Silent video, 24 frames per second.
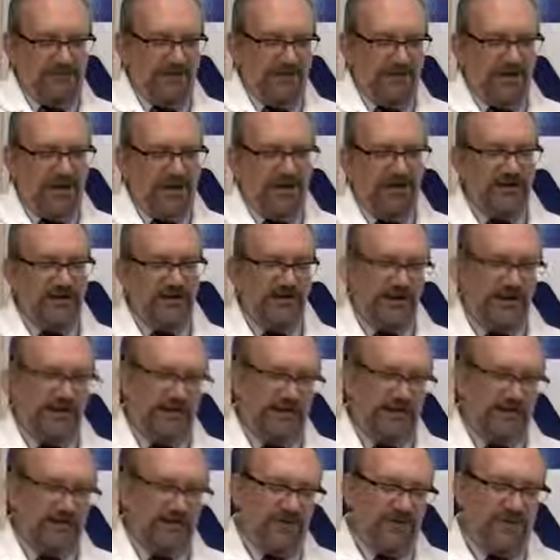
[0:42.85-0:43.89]

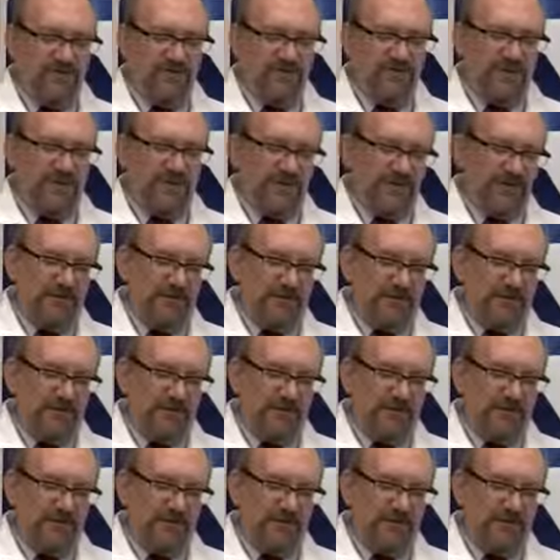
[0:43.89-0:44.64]
Dietary Supplements